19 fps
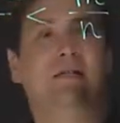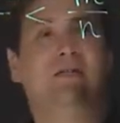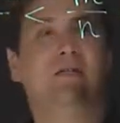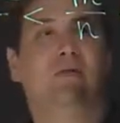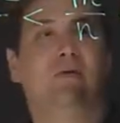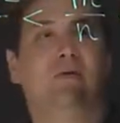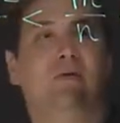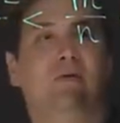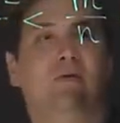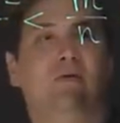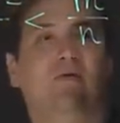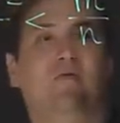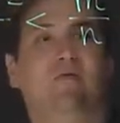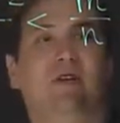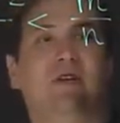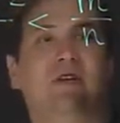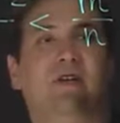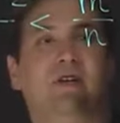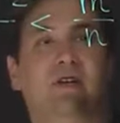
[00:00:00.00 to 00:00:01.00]
So
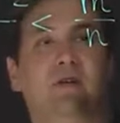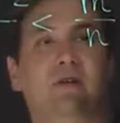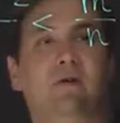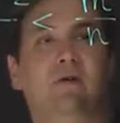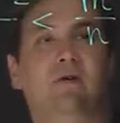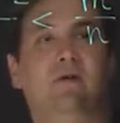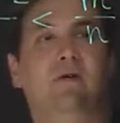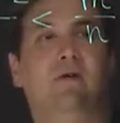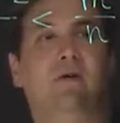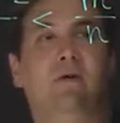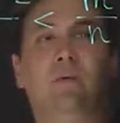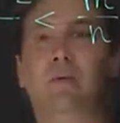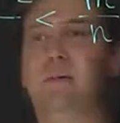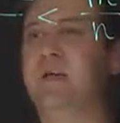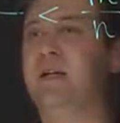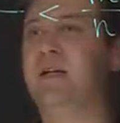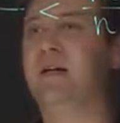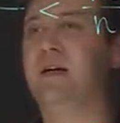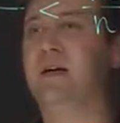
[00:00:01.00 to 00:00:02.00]
over here we
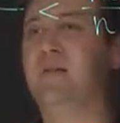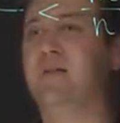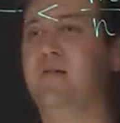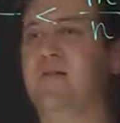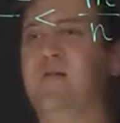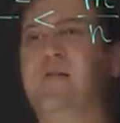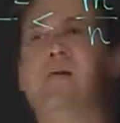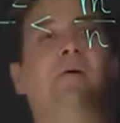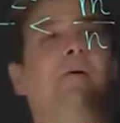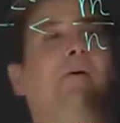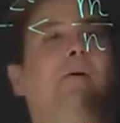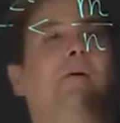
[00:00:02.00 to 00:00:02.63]
will have